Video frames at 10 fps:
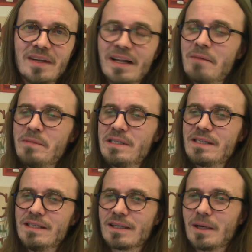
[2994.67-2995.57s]
Let me
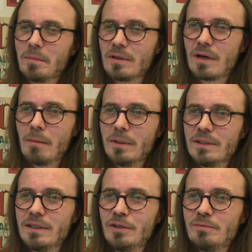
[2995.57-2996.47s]
see a couple of
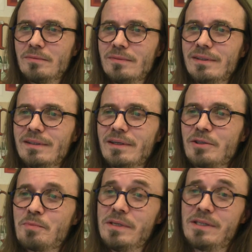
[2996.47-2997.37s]
comments here.
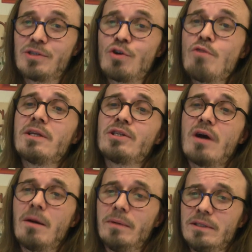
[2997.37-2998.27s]
There's been so much
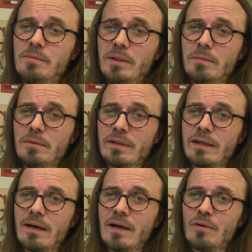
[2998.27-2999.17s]
comments, people,
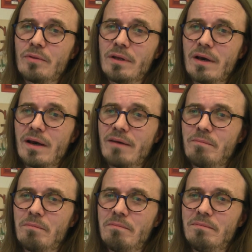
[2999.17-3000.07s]
that I don't think I have
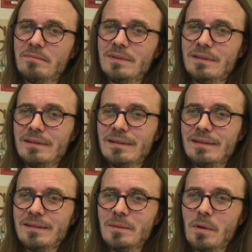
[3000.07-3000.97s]

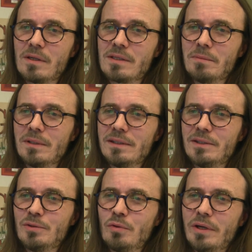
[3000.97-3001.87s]
possibility
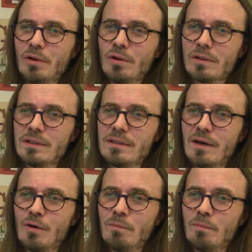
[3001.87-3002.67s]
to read all this now.